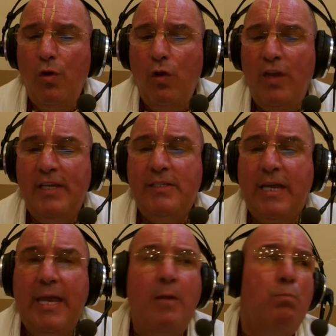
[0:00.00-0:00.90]
This
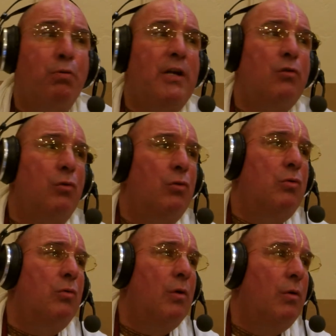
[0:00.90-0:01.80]
King
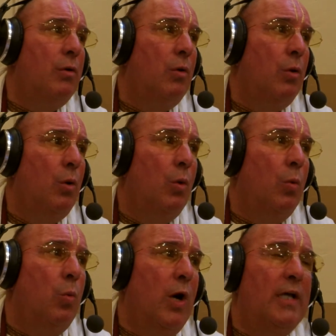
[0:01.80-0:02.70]
Prithu
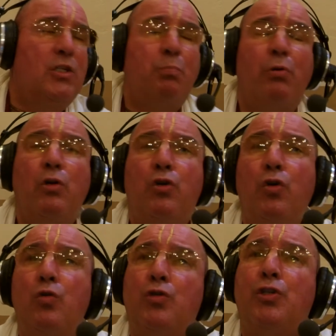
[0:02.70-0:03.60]
was
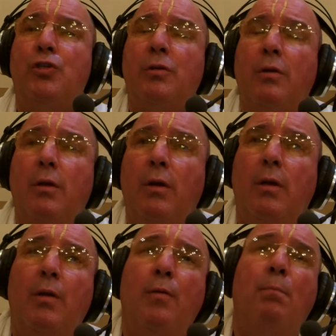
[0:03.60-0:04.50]
produced
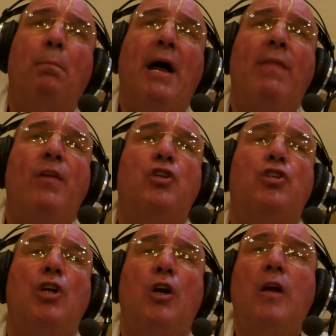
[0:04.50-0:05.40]
by the
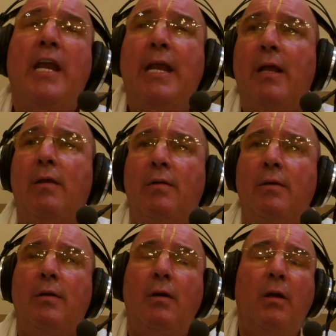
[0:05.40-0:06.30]
churning
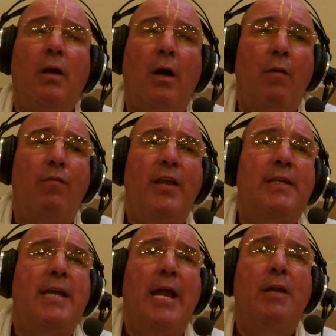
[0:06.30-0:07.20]
of the
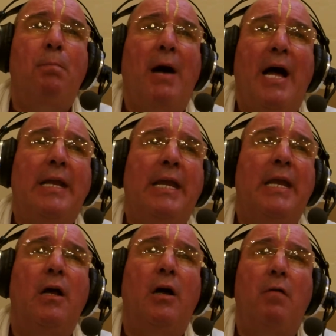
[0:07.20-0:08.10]
dead
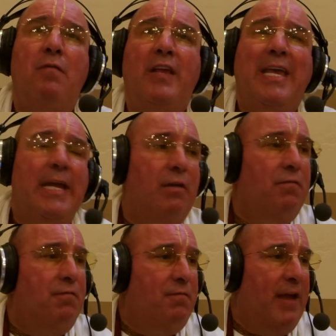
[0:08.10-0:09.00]
body of King
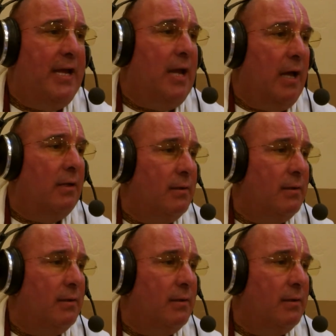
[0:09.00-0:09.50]
Vena.